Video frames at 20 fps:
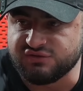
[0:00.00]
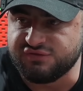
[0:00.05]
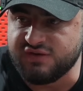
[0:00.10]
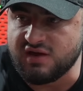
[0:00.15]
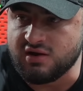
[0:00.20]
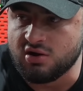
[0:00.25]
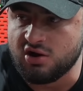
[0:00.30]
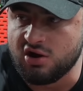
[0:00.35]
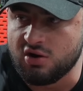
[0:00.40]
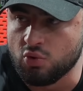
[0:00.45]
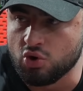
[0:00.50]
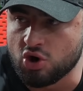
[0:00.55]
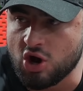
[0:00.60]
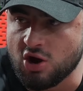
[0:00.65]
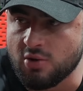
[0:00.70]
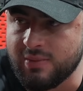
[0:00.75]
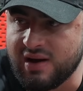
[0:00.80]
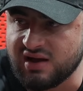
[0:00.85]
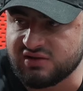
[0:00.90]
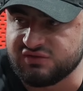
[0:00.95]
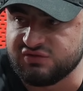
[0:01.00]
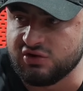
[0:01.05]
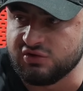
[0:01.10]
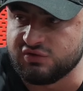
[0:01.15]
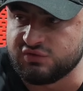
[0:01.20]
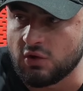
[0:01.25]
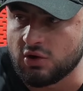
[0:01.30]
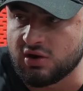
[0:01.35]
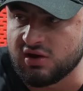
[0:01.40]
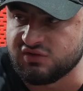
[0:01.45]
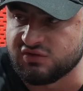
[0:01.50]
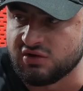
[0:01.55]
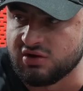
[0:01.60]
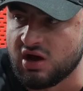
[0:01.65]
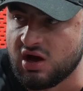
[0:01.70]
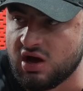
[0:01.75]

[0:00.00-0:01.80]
and Finn, we'll go back to Stockies and